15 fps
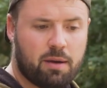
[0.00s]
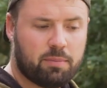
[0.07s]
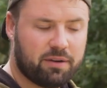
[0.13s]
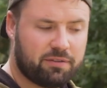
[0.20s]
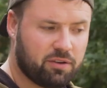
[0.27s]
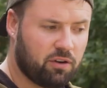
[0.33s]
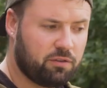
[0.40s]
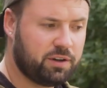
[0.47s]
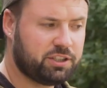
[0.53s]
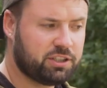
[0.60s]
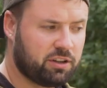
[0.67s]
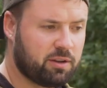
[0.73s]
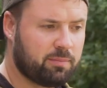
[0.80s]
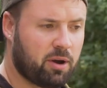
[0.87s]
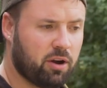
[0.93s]
But if you're
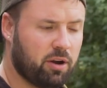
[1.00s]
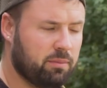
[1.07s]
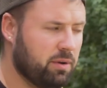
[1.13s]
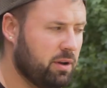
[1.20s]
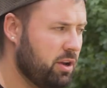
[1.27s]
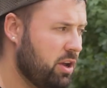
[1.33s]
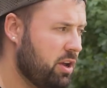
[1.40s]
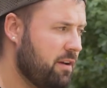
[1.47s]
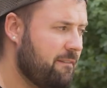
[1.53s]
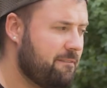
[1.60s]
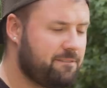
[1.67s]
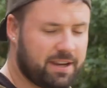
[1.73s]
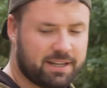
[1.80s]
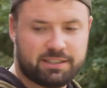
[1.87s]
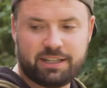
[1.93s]
fishing on the bottom,
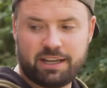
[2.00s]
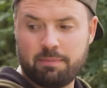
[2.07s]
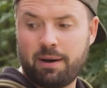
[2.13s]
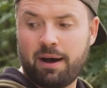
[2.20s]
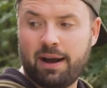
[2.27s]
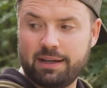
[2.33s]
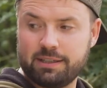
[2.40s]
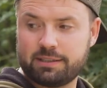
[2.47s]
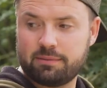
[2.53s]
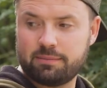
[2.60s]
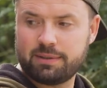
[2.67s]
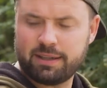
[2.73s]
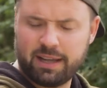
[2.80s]
feed to your bites.